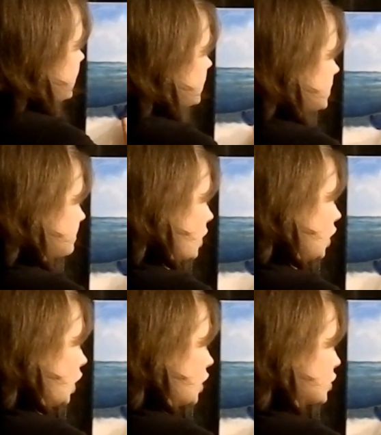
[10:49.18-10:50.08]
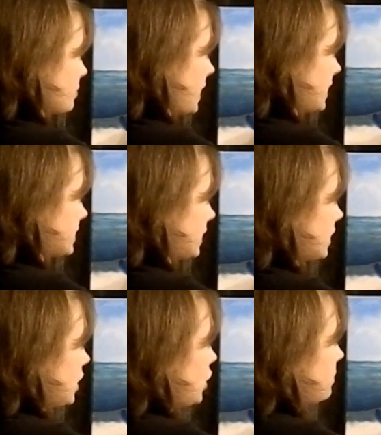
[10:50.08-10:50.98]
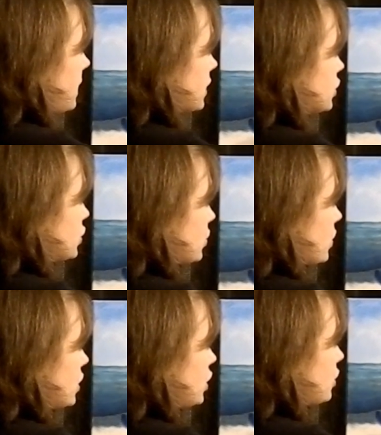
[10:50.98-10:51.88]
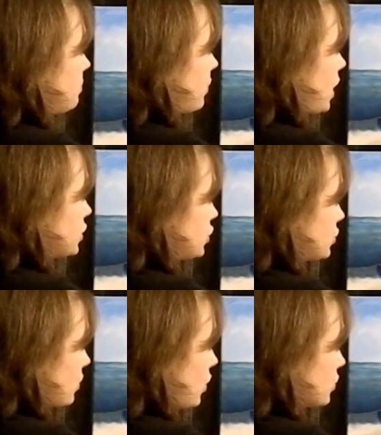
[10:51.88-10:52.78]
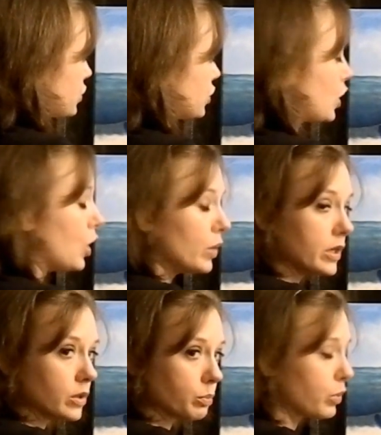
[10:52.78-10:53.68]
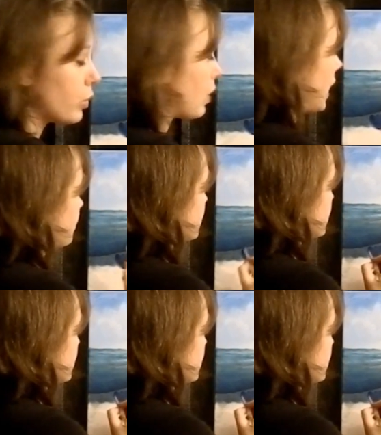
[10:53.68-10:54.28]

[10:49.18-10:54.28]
in a small underpainting. Make sure your brush strokes go in the proper